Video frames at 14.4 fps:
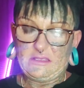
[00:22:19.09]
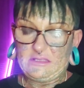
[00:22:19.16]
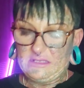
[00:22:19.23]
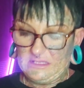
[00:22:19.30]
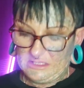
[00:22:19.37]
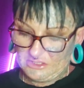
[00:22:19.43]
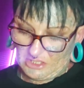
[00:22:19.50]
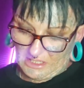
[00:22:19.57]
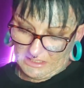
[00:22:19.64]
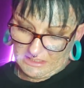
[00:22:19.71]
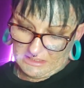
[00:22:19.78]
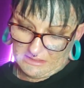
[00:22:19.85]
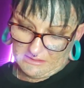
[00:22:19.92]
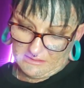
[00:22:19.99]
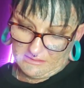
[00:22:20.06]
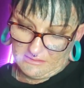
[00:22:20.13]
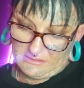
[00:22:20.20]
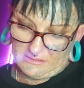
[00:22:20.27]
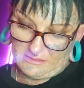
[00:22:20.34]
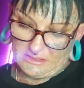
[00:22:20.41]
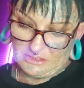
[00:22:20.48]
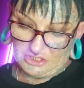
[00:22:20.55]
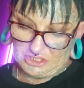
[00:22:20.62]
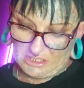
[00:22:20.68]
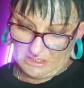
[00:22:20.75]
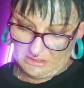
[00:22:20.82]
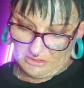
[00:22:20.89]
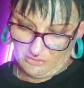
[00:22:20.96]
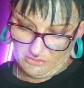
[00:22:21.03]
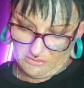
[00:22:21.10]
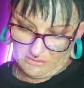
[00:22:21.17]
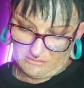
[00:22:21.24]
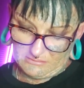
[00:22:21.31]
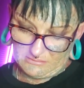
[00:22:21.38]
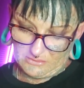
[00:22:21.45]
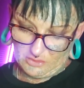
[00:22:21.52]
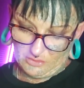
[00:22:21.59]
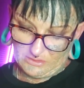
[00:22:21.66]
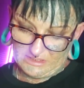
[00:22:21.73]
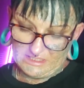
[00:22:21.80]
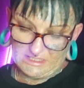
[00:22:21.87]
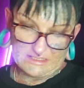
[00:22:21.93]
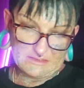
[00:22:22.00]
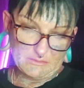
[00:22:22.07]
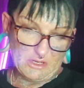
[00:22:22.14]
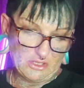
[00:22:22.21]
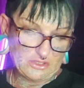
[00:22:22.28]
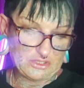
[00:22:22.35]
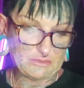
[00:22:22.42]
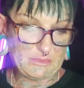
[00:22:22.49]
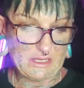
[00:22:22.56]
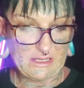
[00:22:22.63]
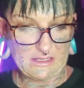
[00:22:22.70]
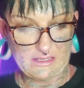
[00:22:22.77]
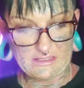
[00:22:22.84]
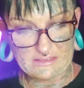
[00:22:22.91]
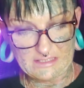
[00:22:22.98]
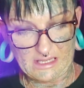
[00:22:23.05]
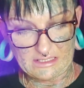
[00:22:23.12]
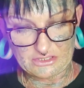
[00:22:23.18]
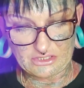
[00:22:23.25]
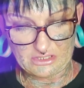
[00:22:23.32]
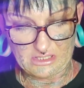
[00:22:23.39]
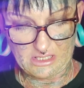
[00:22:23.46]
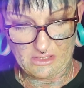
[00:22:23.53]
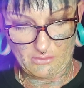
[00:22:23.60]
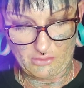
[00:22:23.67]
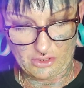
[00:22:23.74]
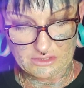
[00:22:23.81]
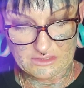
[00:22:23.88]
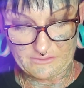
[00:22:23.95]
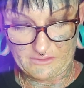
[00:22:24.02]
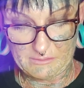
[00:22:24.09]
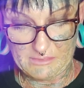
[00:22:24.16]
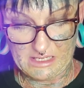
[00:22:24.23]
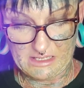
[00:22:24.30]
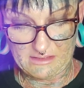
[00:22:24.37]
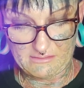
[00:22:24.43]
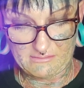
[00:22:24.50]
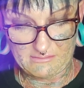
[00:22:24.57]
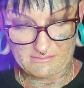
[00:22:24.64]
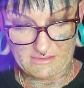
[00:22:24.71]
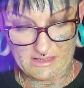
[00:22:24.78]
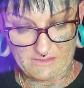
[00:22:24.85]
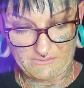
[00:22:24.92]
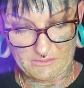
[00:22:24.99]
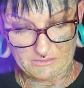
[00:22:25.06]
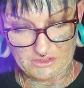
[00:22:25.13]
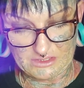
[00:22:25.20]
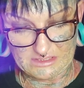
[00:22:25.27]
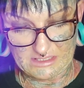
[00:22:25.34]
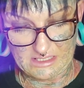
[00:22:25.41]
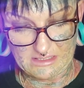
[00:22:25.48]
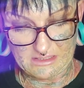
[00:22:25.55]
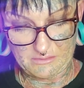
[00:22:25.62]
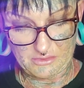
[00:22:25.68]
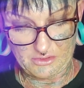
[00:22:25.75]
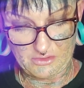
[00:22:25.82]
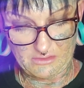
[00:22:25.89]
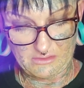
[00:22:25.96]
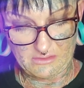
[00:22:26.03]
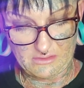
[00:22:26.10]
need to try and chill out and no do as much, but it's actually worse for me if I'm just sitting about.